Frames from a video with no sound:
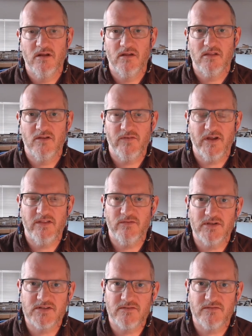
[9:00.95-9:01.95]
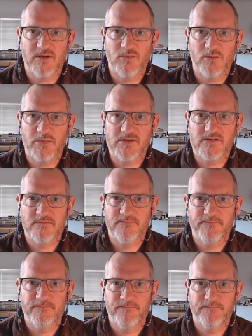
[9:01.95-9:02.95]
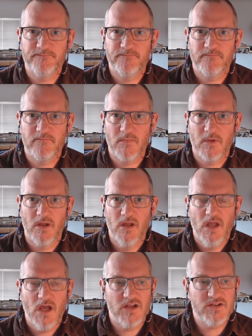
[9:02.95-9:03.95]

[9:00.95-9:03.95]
the faithfulness of that promise. And so